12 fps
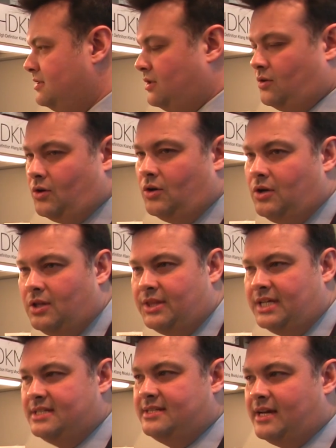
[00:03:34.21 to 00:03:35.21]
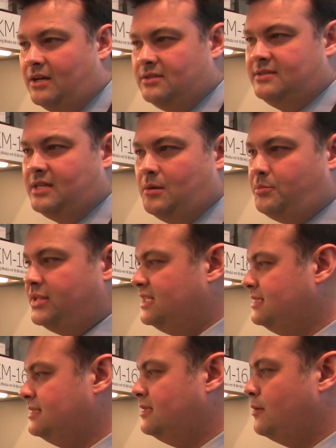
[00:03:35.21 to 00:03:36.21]
So all these sound
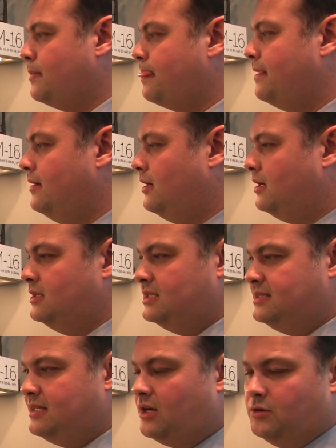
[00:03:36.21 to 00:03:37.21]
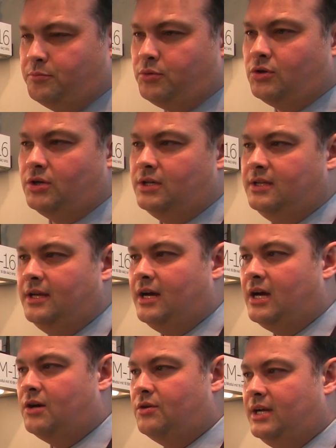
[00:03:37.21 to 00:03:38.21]
samples on the soundboard
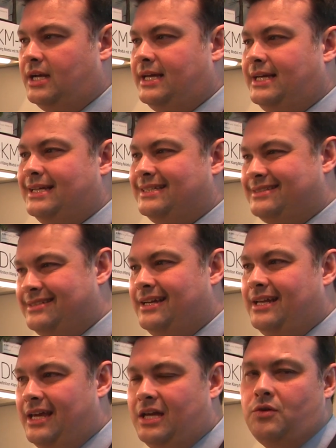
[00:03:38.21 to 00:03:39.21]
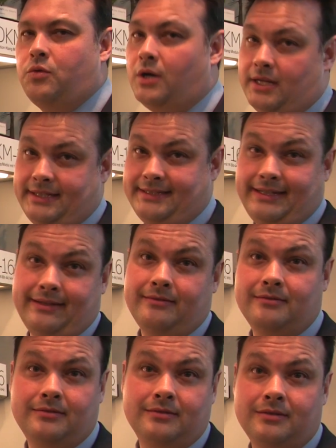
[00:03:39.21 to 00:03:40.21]
are really CD quality
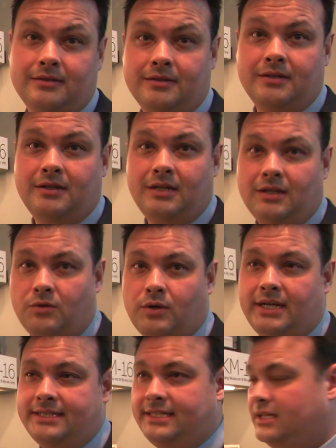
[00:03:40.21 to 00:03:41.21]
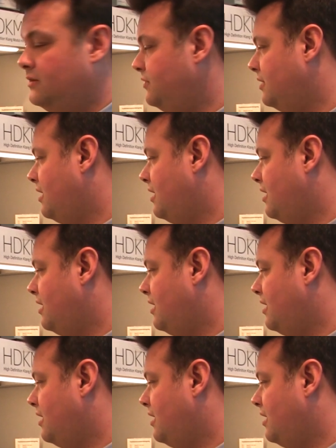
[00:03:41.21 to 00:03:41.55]
of a